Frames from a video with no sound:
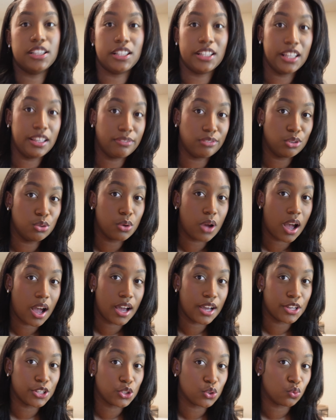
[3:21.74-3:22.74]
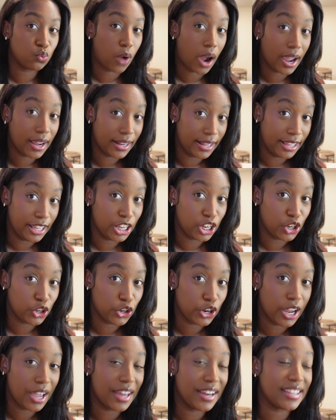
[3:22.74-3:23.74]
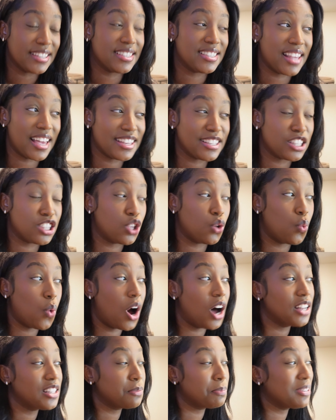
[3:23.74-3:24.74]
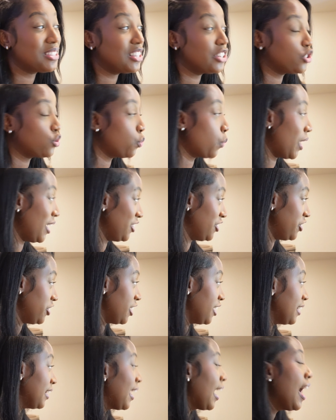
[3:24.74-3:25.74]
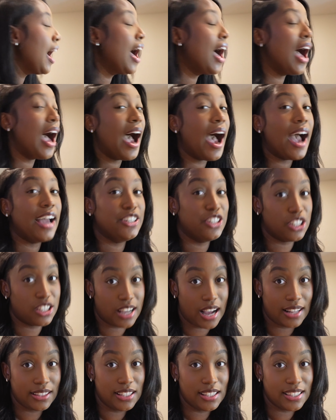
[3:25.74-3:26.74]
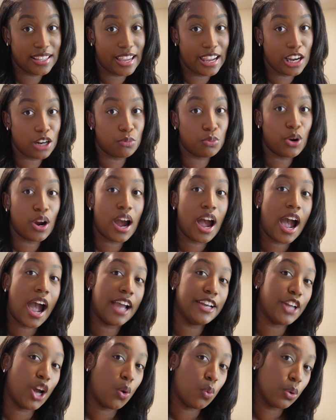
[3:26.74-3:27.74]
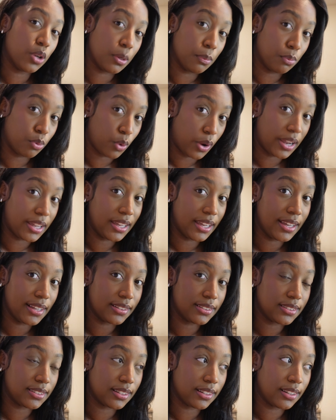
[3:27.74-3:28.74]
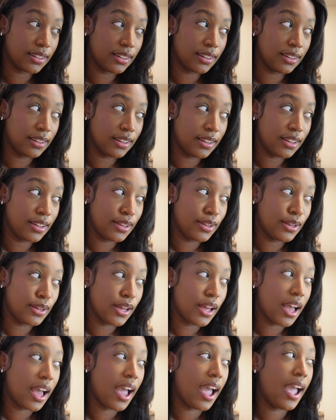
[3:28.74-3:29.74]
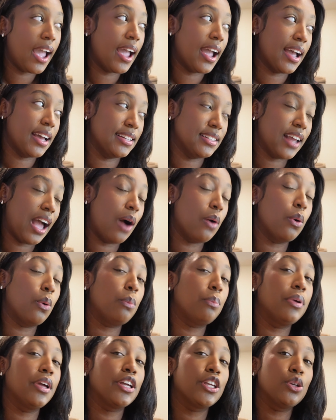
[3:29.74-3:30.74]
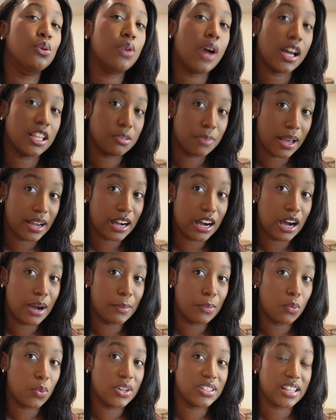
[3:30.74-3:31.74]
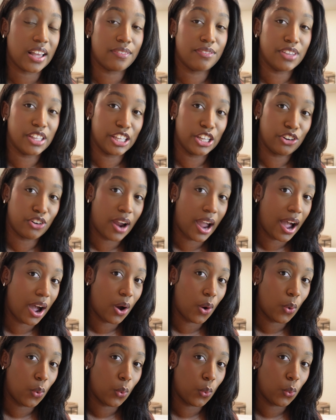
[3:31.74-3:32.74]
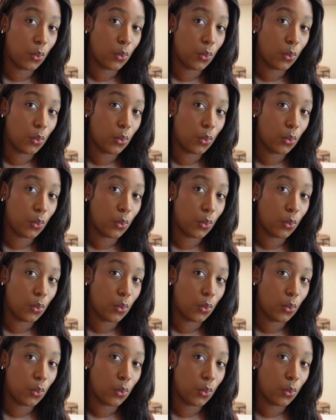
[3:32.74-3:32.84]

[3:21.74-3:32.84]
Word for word: leave you guys right here and assess the wasp situation. I just got this camera. I don't wanna break it. And I will pick you guys back up once I figure out